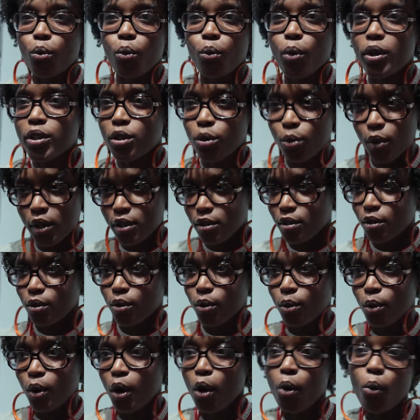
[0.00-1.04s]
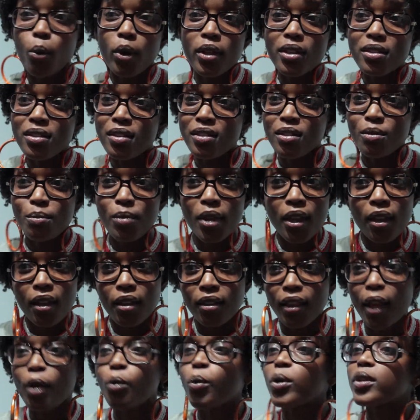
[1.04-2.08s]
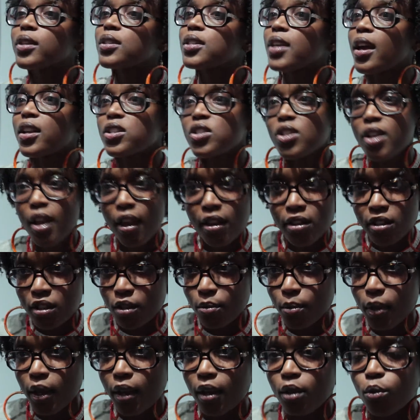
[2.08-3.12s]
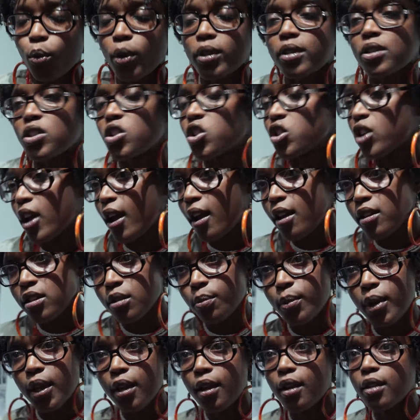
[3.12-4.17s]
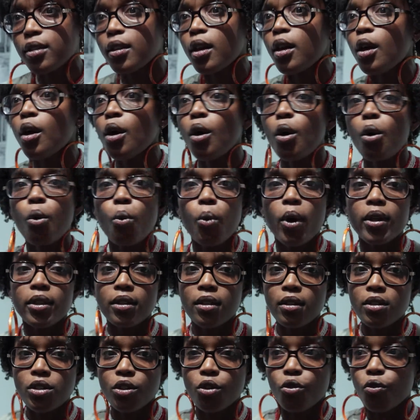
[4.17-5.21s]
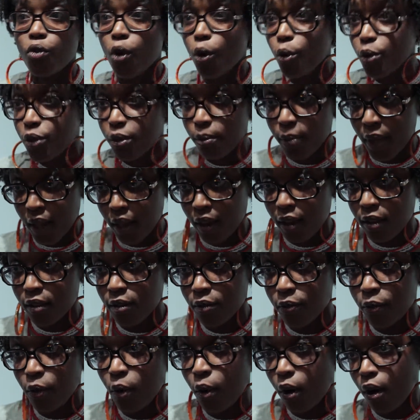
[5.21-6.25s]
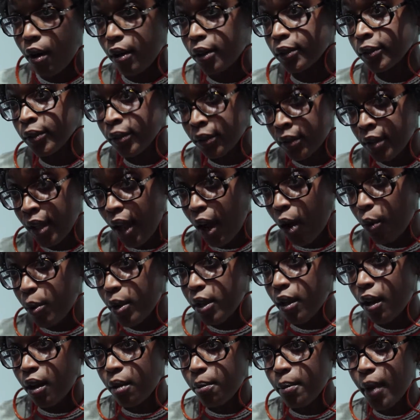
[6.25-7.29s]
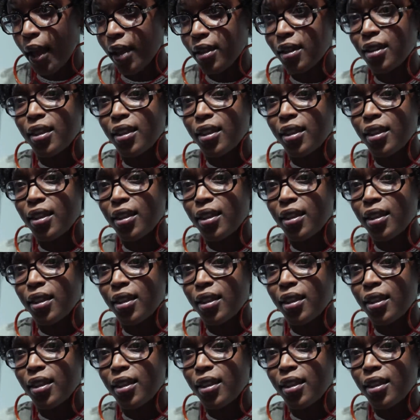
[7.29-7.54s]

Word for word: What do we do? What does this mean? Like, what does education mean? What does change mean? What does growth mean for our young men?